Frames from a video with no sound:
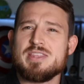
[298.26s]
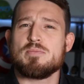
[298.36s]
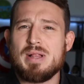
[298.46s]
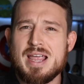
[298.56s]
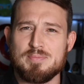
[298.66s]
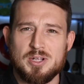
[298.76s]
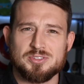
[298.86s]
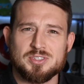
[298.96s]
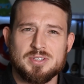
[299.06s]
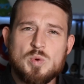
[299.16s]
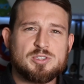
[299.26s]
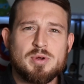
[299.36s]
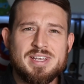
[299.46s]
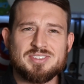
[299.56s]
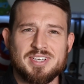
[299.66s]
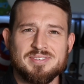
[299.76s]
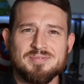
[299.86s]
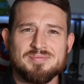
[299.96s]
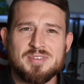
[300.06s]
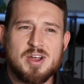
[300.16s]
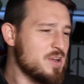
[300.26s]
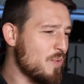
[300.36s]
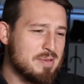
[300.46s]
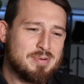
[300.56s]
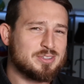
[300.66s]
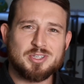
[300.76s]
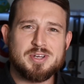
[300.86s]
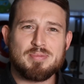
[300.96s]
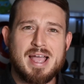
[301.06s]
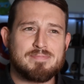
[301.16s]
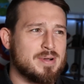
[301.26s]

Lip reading: and they're black belts. Which one is it? Are you white belts or are you black